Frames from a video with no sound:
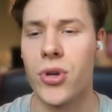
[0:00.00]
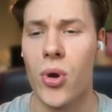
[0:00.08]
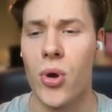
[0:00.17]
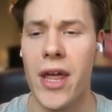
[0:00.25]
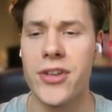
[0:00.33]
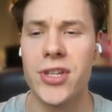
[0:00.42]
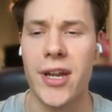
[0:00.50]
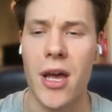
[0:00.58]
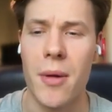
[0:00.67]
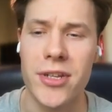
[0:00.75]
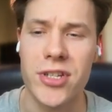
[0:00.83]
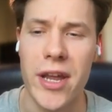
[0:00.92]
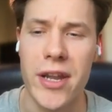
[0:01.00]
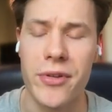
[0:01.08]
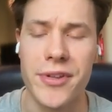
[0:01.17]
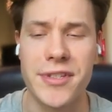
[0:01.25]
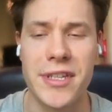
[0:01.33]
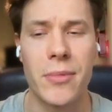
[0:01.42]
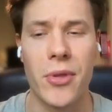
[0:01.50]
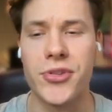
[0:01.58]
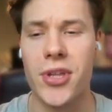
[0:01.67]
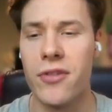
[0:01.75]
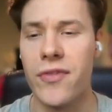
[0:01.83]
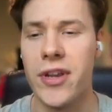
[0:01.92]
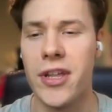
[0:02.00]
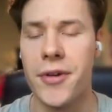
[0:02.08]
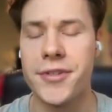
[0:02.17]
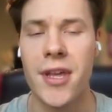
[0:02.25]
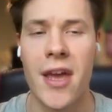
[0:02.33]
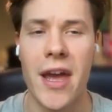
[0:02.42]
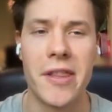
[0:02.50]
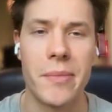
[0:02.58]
So go ahead, check out my channel and see some of those other videos.